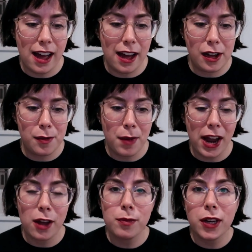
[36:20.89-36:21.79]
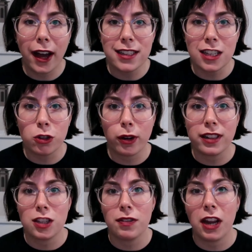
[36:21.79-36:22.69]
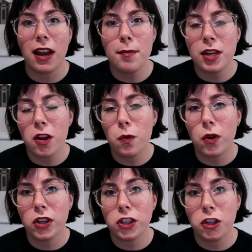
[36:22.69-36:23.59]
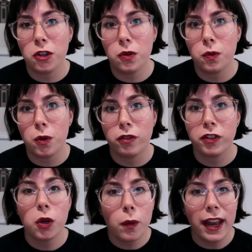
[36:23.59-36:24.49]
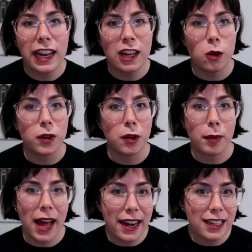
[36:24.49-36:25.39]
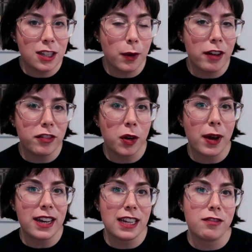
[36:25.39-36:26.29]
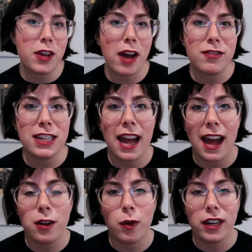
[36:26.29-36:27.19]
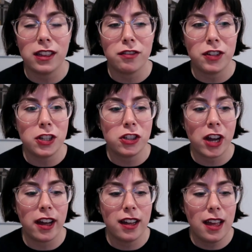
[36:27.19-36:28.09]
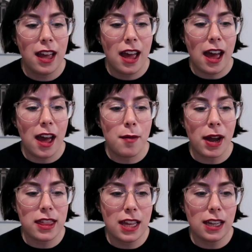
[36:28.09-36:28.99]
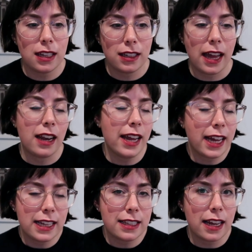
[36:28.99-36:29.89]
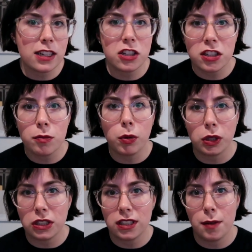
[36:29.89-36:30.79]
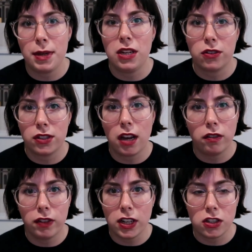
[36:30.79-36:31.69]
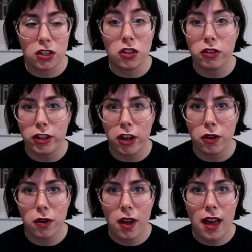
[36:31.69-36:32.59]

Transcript: I hope you guys enjoyed this video. Let me know what you wore for your wedding or what you're planning to wear for your wedding if you haven't yet had one in the future. I think, yeah, like I said, it's just important to be yourself and to do you.